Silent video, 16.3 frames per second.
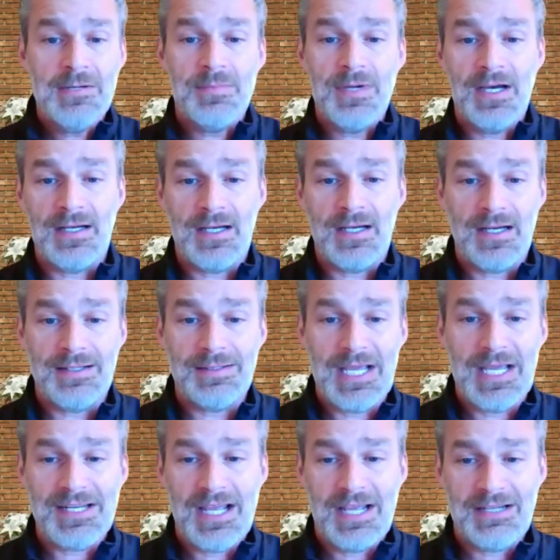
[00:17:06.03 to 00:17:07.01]

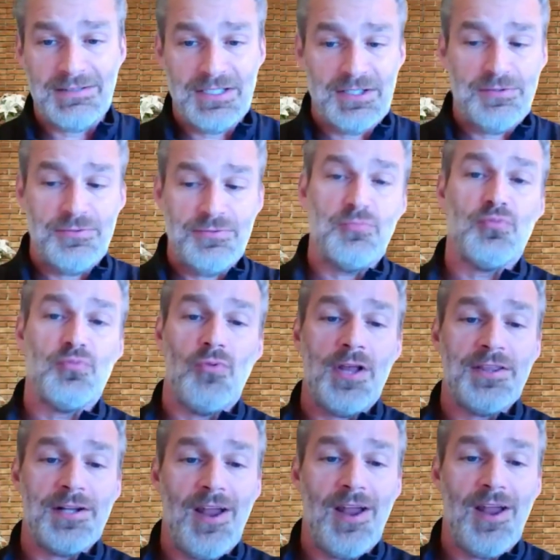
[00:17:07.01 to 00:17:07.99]
And you
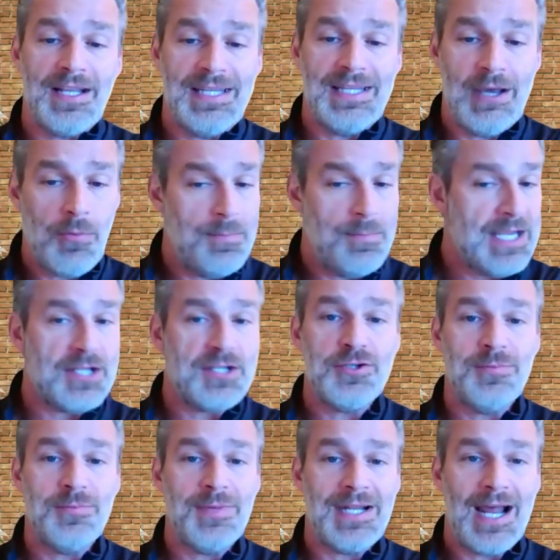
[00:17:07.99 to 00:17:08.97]
run the line, there'll be a
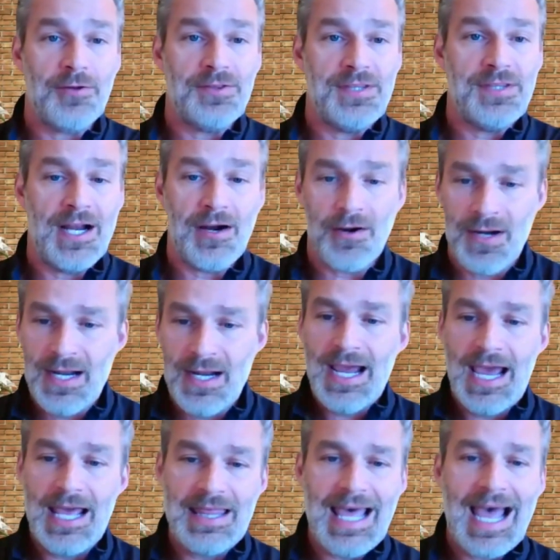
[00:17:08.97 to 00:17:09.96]
human out there,
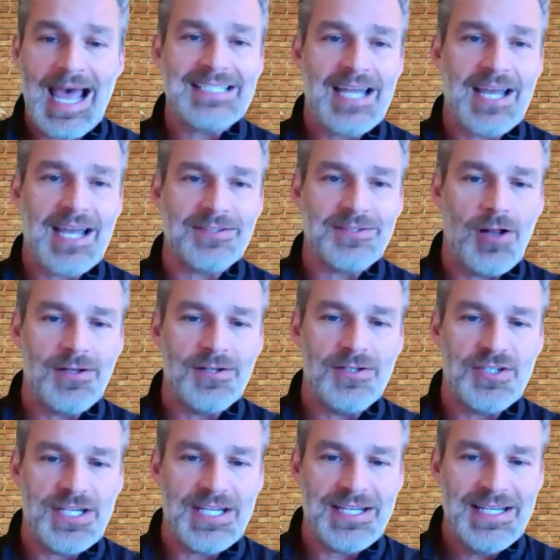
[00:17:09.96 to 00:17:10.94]
and that
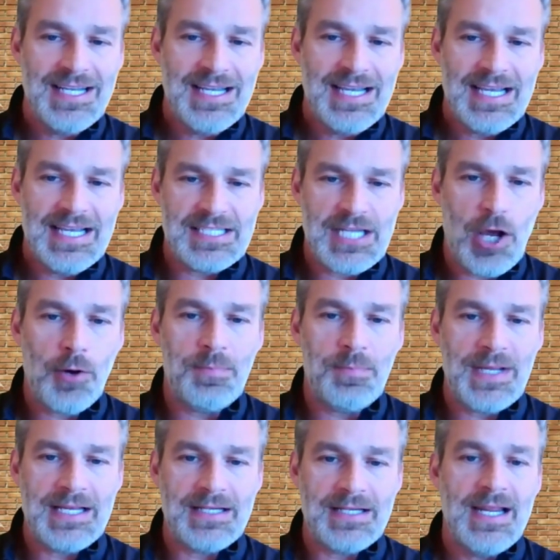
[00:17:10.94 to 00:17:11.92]
technology is
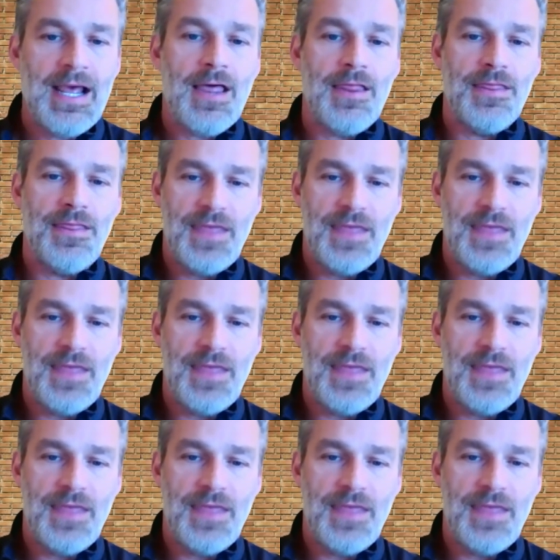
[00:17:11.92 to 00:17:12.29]
helping